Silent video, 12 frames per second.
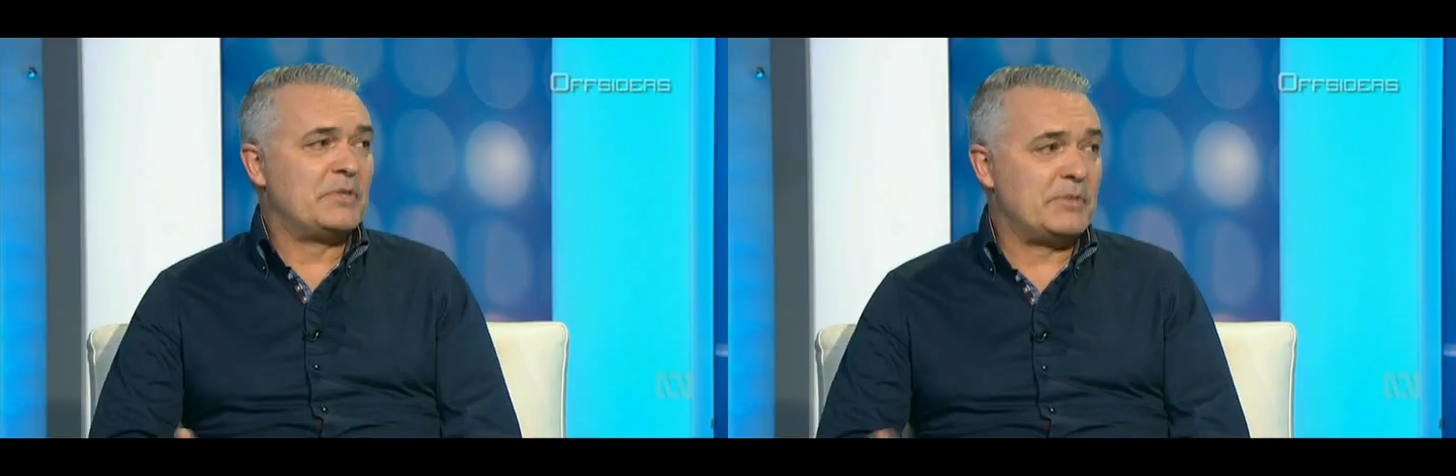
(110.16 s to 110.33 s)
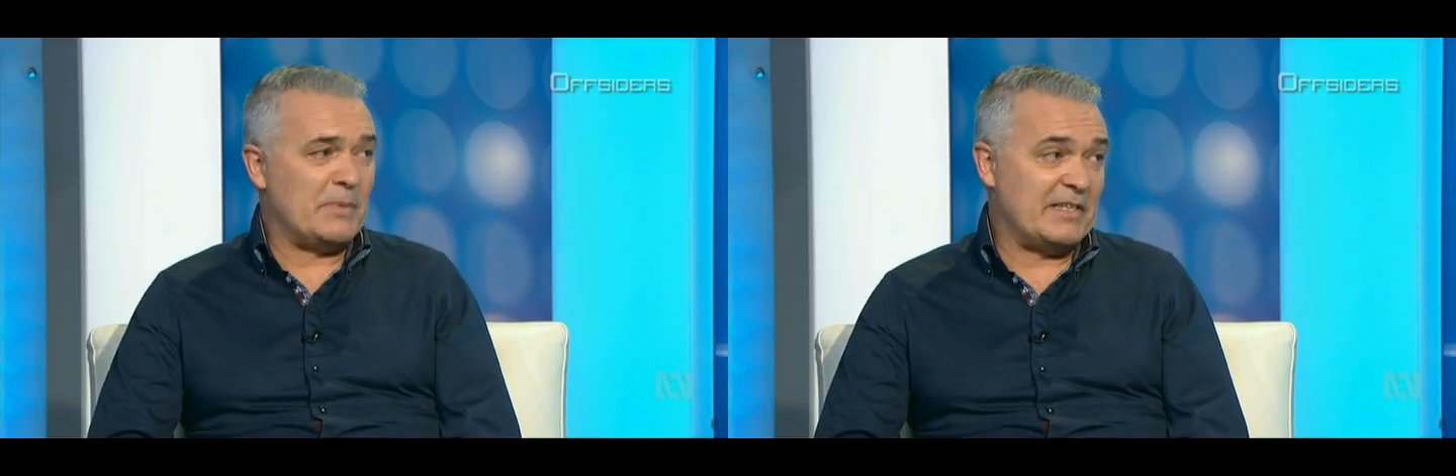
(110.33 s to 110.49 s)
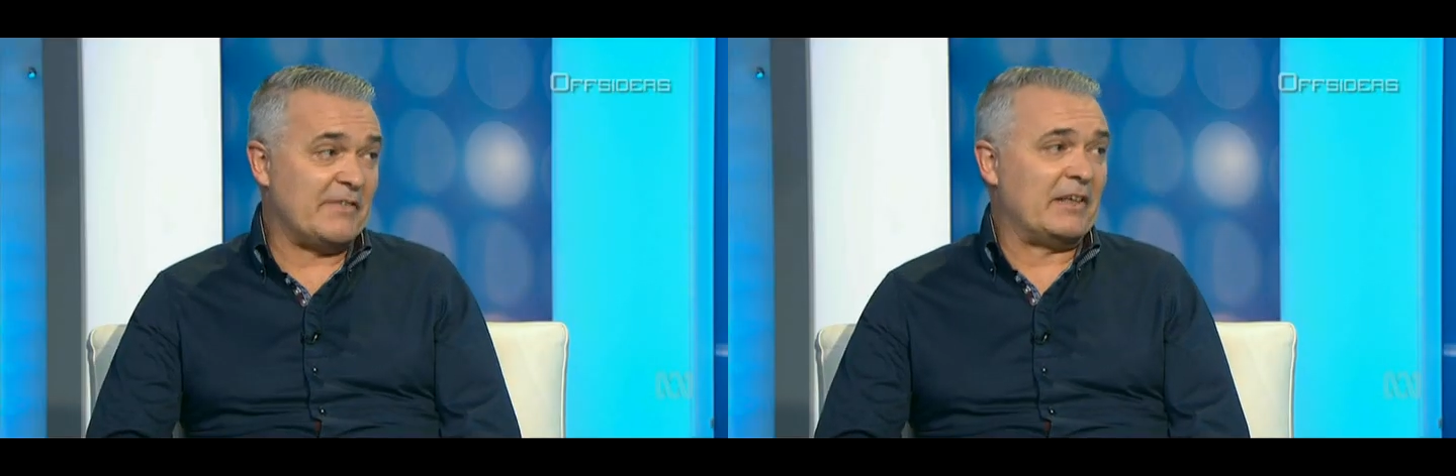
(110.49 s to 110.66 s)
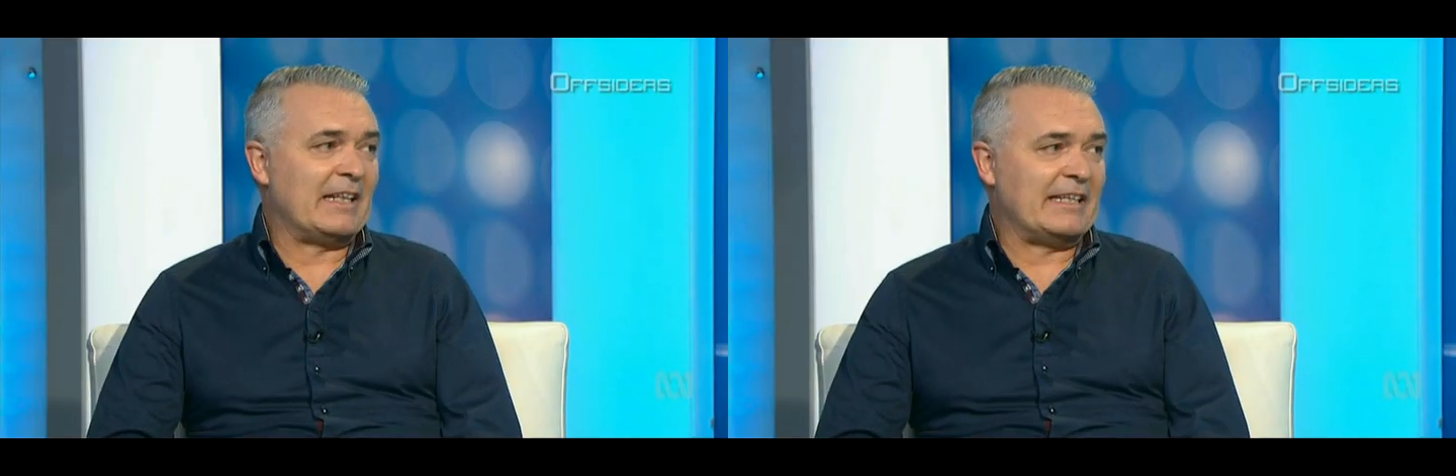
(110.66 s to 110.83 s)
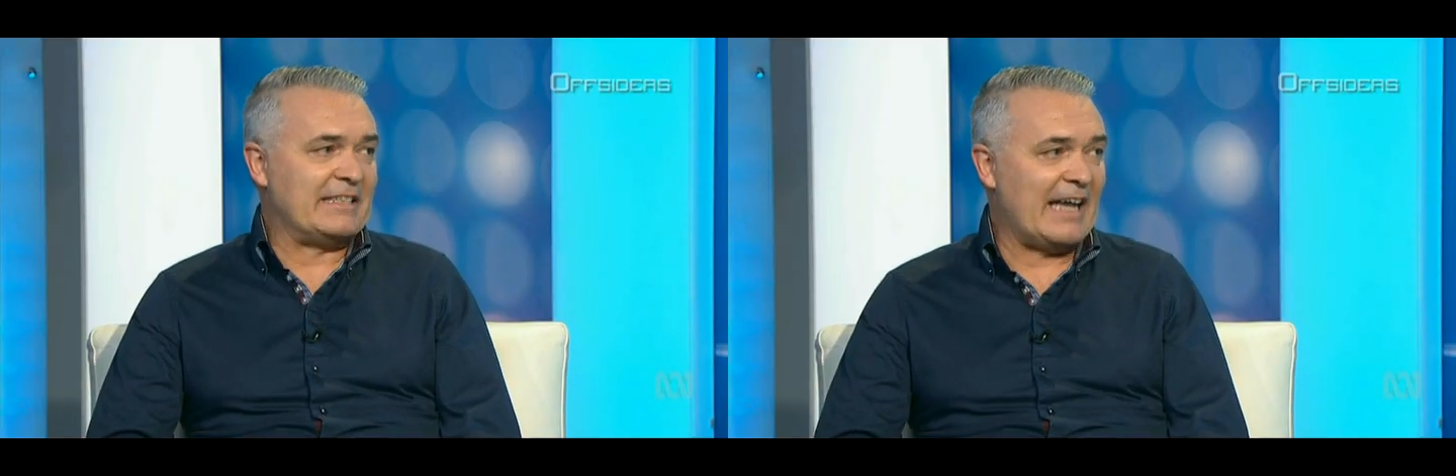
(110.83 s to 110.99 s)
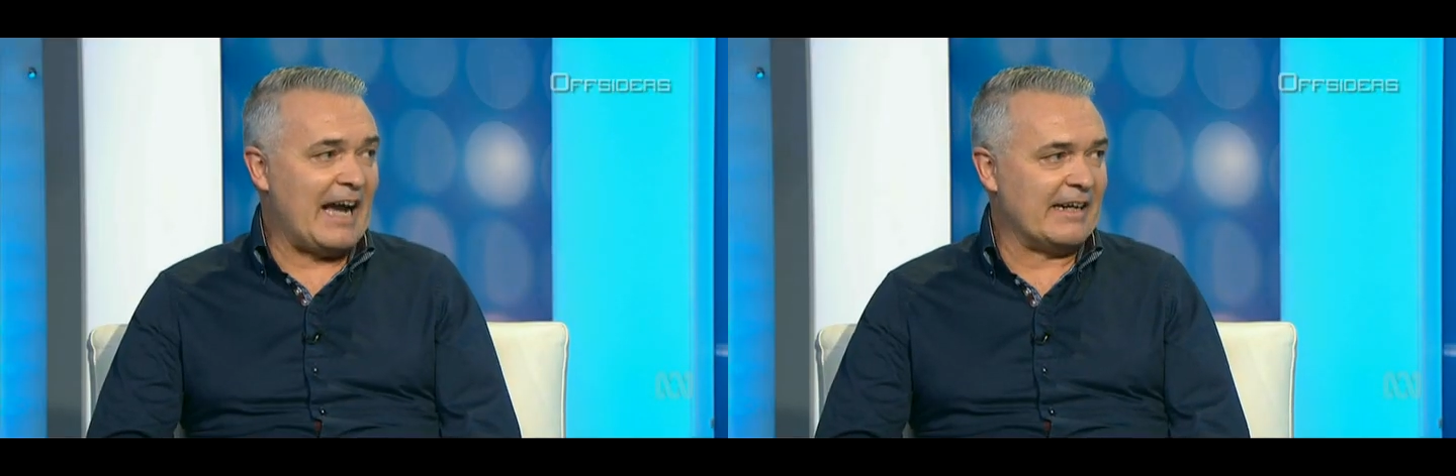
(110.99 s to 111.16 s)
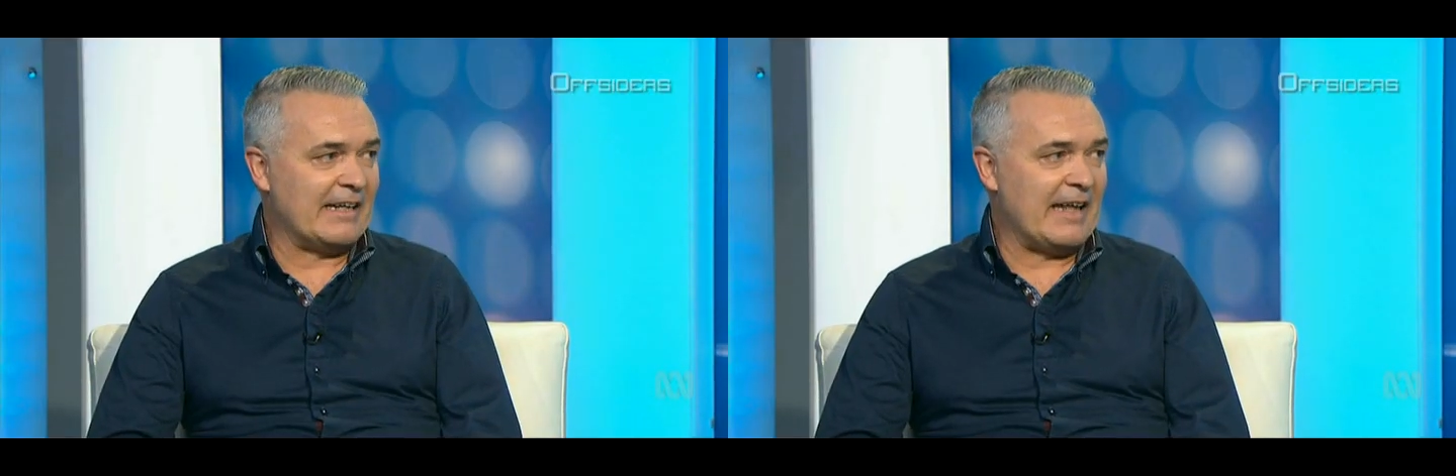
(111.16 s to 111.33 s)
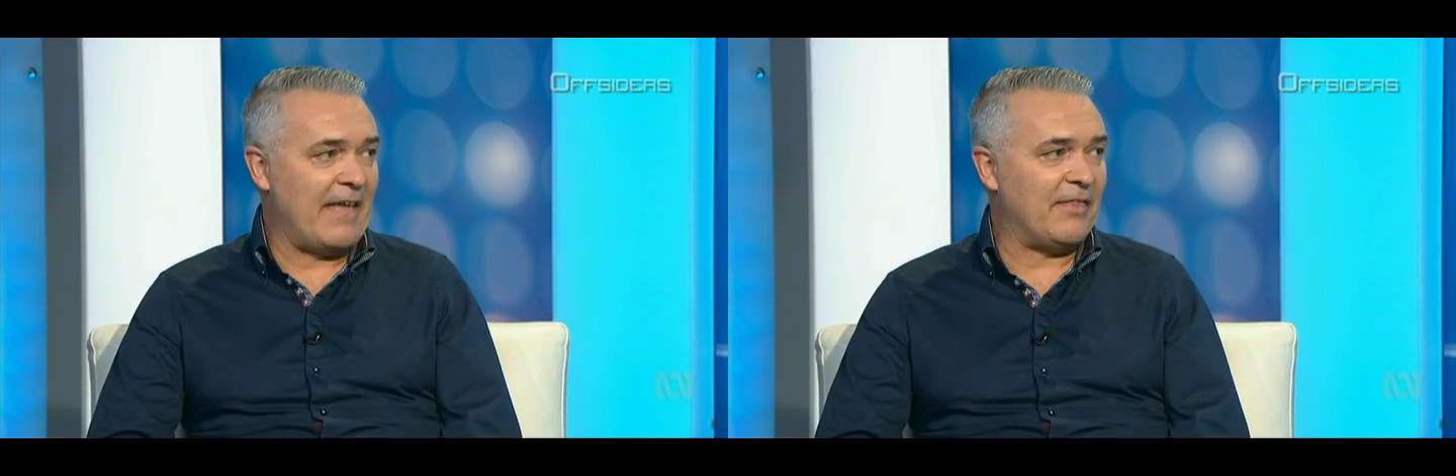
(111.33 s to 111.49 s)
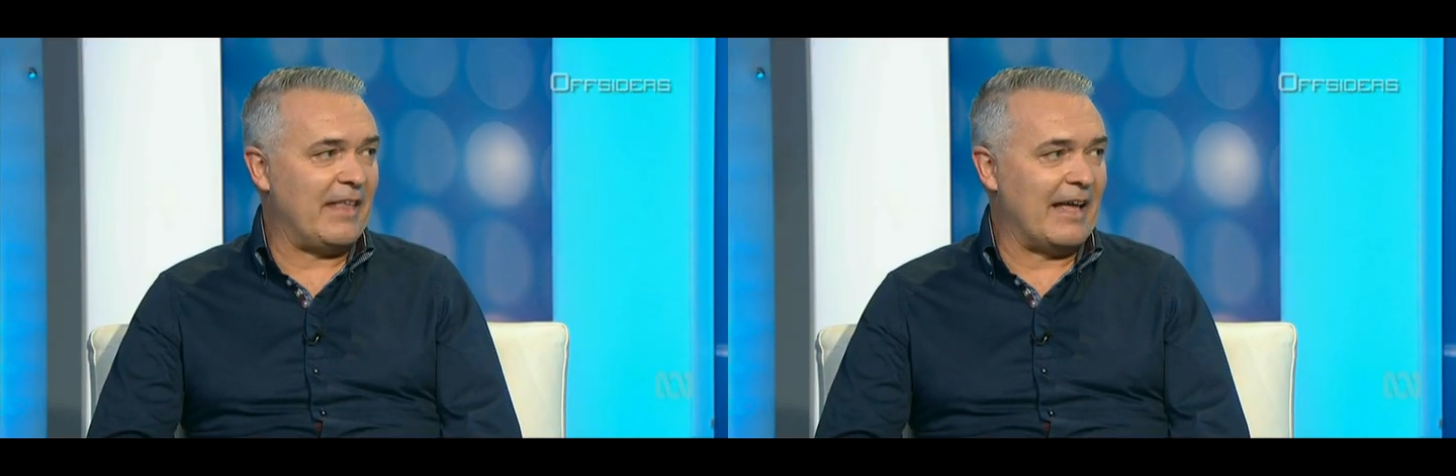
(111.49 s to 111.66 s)
specifically targeted
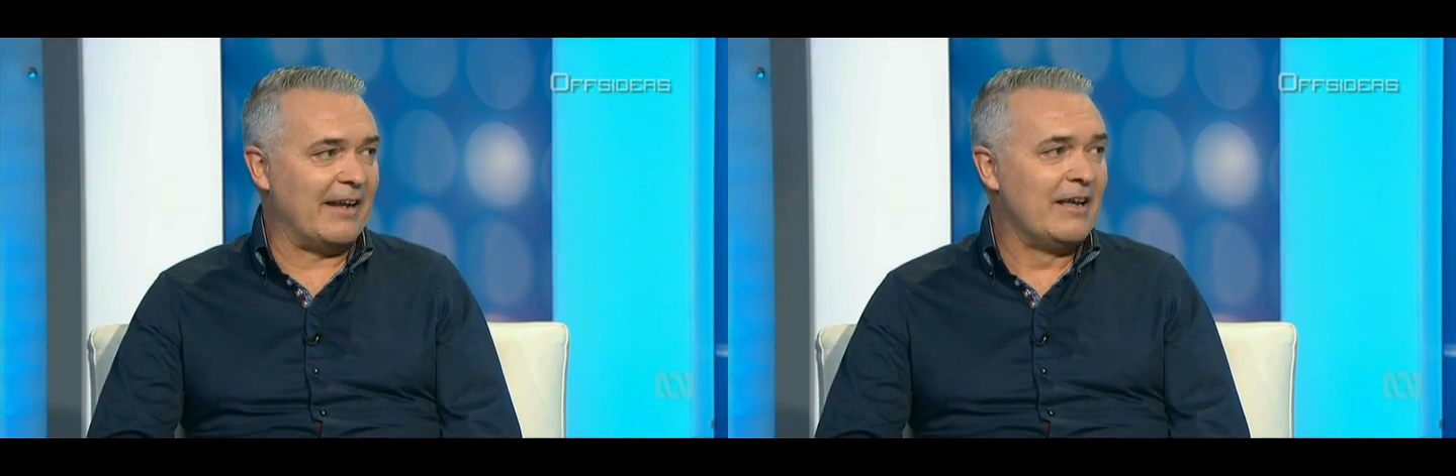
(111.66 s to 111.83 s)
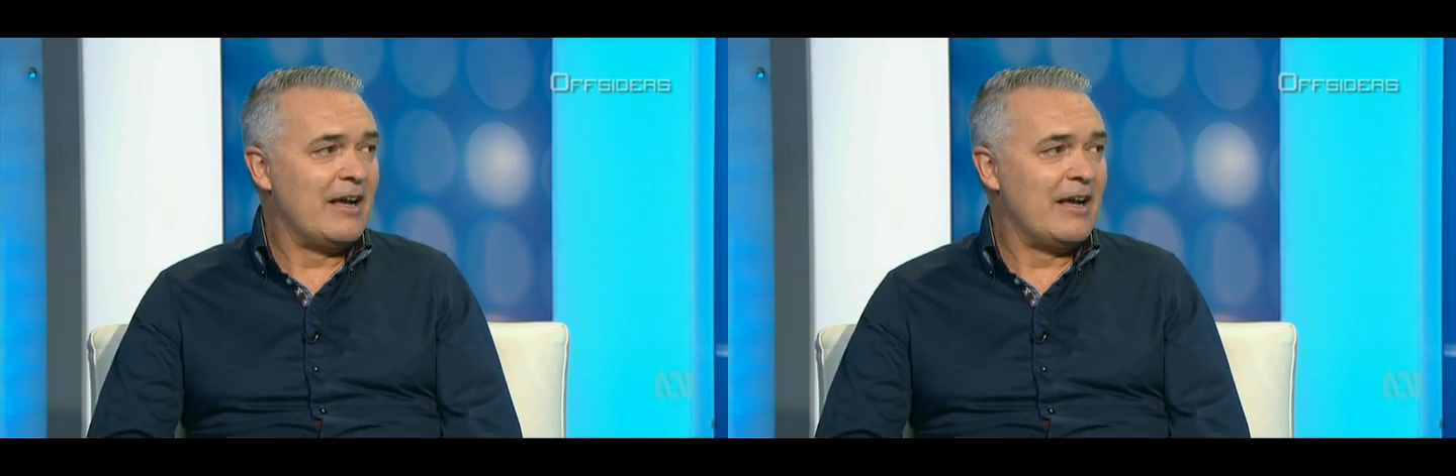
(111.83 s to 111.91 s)
at that.